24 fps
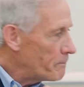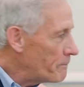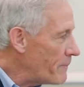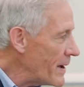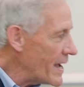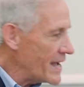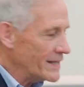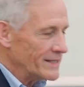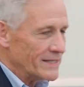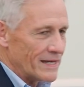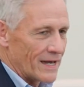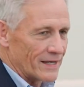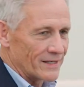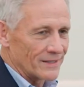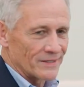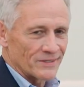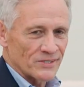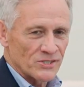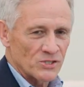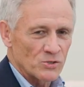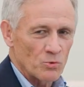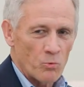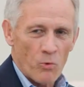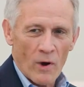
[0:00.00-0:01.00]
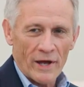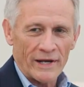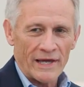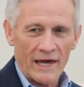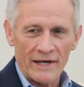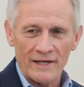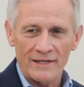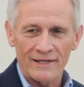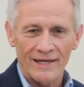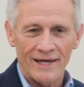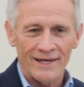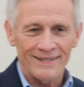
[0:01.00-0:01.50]
Bend at it, sweat
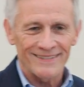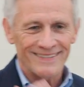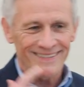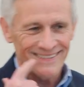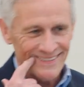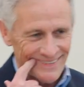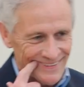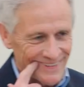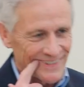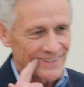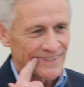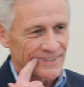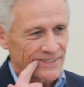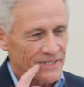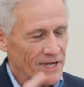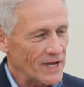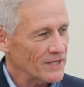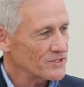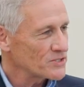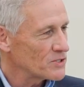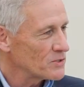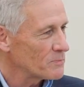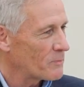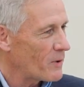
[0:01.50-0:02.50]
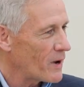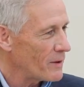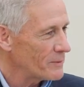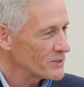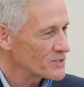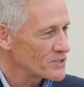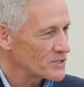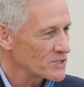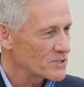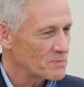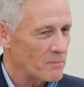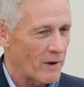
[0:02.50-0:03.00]
at it, and yes, you
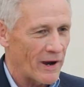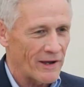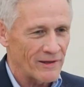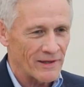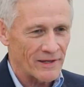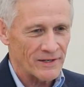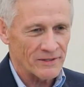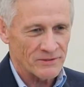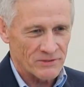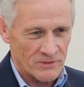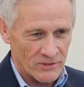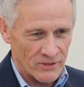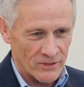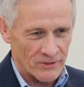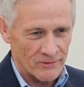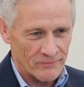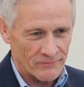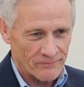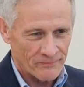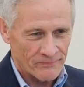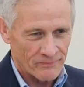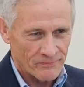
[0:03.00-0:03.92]
probably should smile at it too.